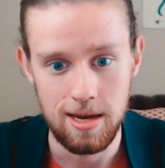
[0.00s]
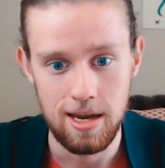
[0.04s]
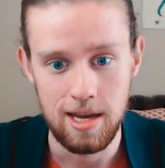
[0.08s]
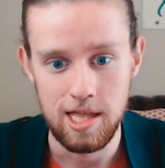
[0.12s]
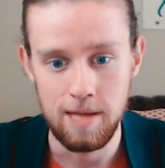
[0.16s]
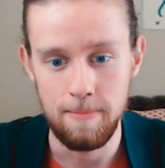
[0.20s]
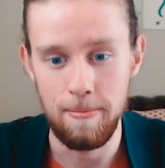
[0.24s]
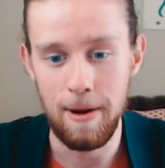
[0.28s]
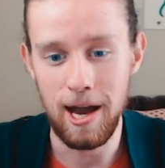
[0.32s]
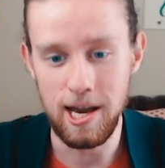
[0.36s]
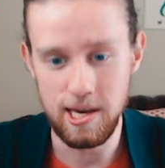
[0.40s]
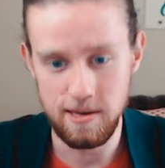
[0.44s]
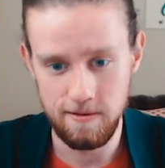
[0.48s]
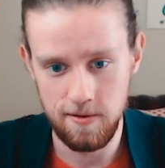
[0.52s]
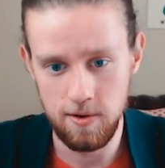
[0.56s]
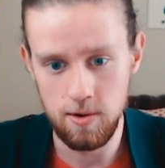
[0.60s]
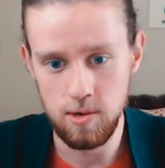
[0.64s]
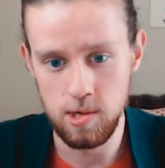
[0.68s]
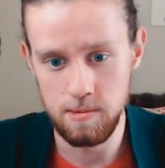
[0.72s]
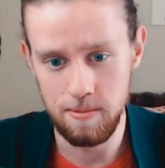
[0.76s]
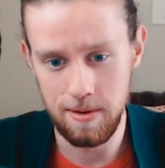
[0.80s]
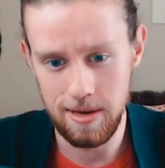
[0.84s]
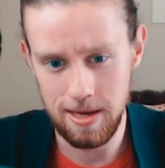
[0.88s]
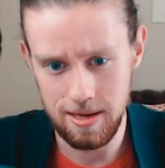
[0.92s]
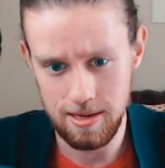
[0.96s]
The past few
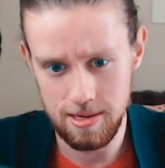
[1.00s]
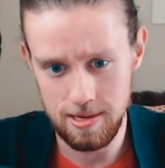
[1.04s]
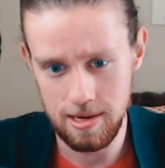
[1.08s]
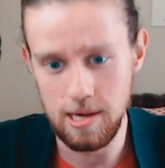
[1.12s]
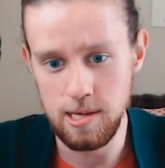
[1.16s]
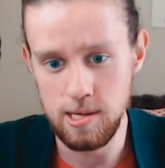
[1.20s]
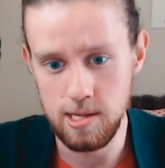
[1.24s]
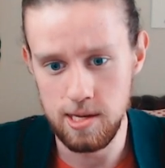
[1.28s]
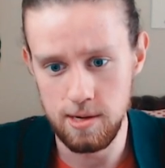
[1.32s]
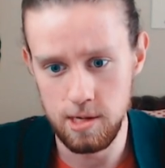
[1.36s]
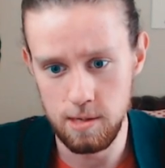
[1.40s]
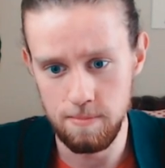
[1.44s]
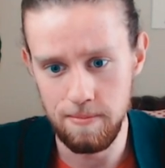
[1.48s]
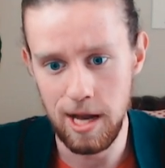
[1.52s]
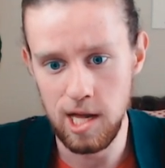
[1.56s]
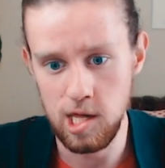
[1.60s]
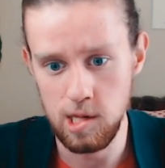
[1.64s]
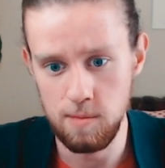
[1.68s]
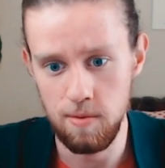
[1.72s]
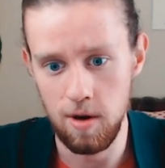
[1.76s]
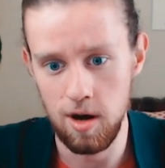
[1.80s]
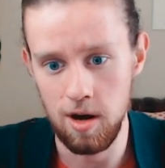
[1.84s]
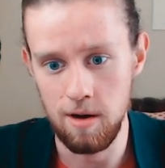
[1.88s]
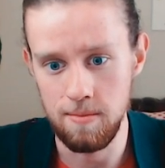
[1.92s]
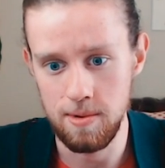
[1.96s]
seasons of
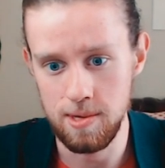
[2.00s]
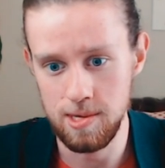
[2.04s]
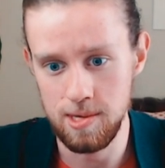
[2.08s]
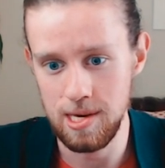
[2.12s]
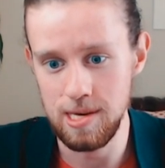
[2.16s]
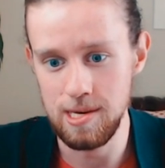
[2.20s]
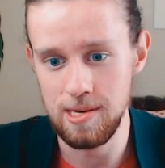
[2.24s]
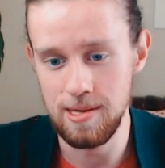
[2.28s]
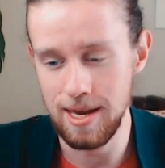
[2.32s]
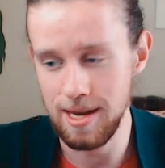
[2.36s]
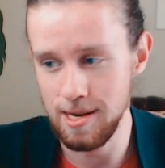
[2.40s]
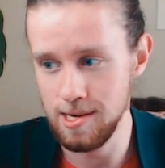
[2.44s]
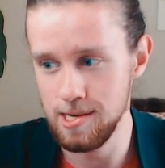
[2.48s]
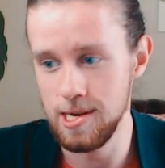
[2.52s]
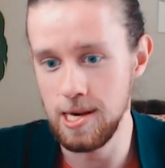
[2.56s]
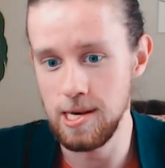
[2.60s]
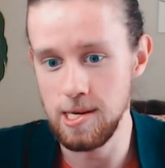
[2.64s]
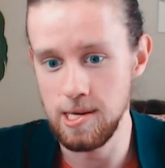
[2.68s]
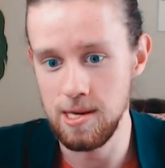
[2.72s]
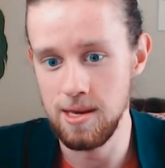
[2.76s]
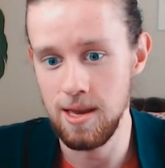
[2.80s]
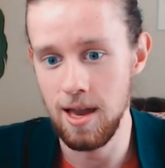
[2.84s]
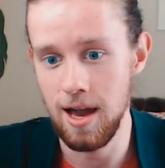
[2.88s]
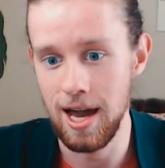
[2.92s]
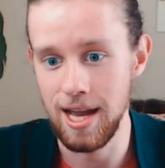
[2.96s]
SpongeBob, since like
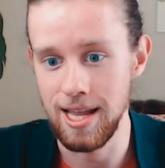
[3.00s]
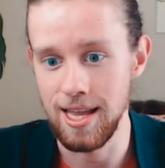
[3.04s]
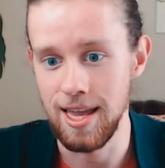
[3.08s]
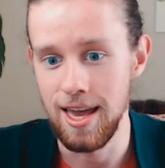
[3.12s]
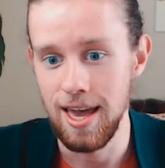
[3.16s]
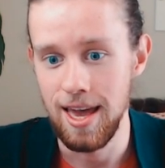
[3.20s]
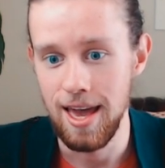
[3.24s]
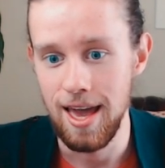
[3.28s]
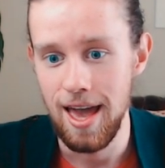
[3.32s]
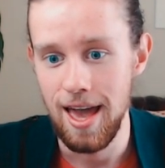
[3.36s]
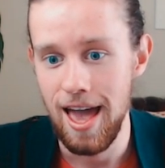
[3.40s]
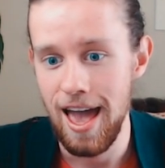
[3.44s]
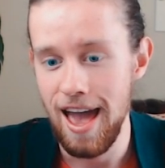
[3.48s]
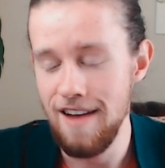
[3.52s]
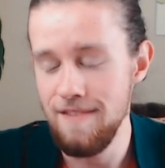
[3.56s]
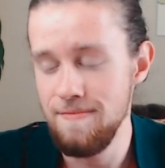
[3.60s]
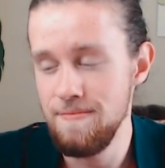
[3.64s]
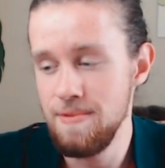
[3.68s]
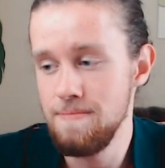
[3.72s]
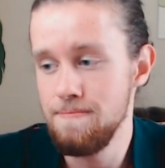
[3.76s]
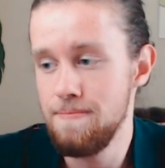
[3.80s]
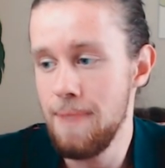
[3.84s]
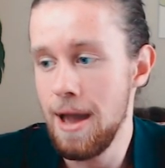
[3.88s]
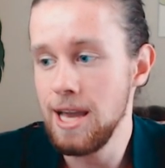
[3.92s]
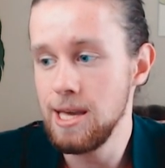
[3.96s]
season 9, have
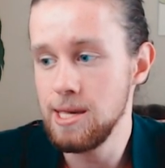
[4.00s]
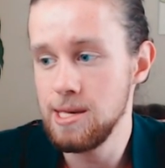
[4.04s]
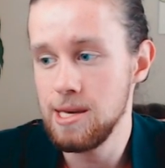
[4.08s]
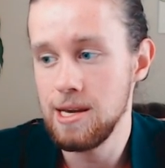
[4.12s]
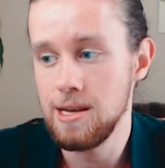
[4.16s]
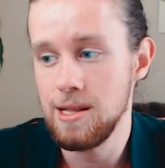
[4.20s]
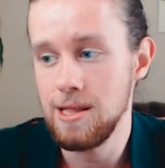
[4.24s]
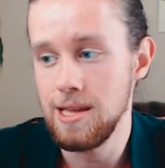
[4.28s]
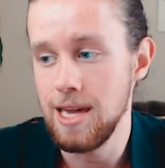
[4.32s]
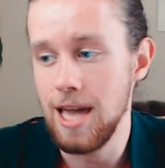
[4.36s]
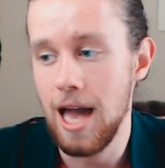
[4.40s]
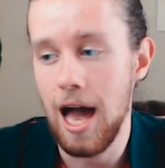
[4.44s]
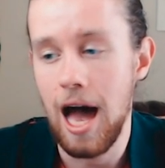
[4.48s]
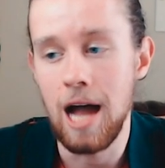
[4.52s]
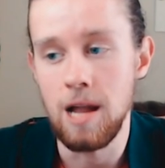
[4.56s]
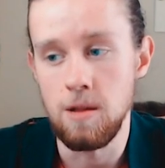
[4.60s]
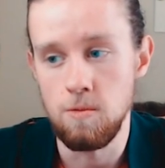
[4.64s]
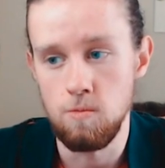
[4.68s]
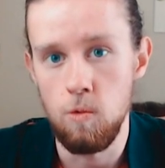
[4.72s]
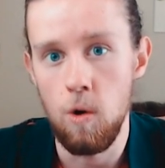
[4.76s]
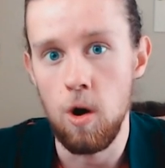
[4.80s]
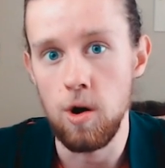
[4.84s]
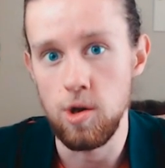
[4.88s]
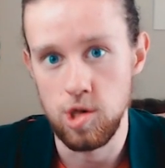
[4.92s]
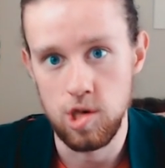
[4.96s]
been basically
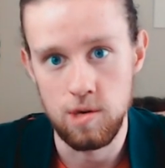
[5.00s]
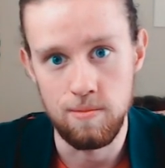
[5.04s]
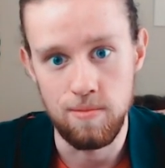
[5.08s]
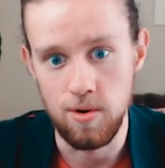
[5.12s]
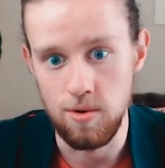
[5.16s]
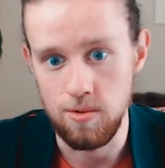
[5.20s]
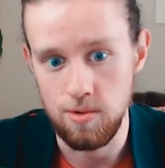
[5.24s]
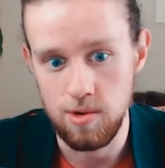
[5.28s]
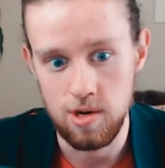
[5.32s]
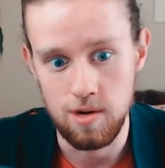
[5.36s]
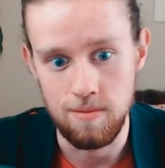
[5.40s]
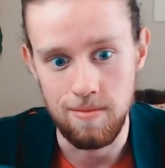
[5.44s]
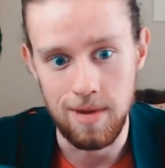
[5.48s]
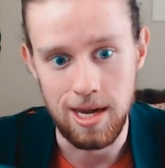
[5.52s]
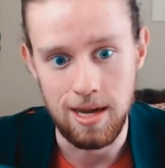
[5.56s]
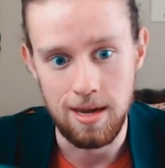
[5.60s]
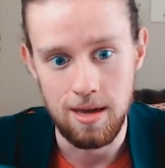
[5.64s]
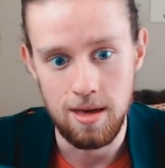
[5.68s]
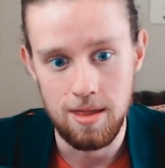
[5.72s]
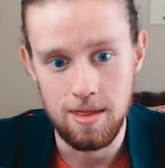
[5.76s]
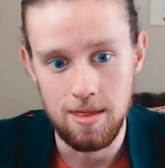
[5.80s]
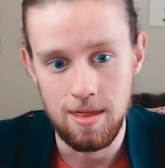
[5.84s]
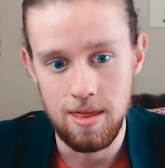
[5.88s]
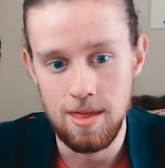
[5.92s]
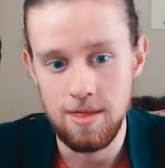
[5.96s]
unwatchable to me.
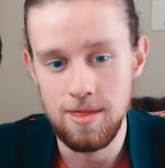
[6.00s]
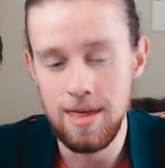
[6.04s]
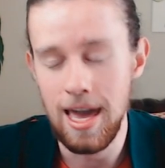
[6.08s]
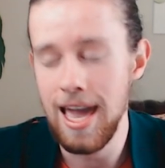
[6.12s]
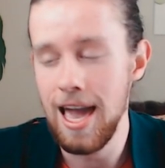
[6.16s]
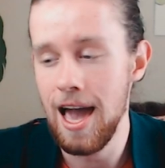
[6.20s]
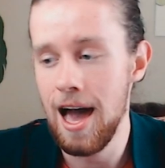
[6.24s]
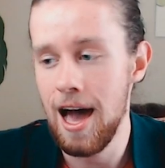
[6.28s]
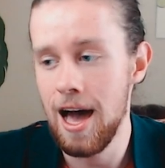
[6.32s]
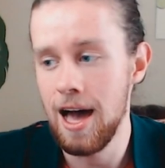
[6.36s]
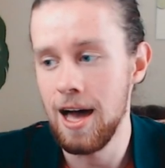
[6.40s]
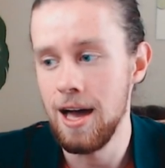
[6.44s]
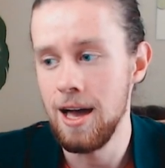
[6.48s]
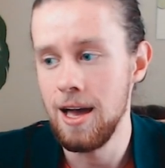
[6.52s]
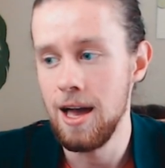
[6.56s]
They are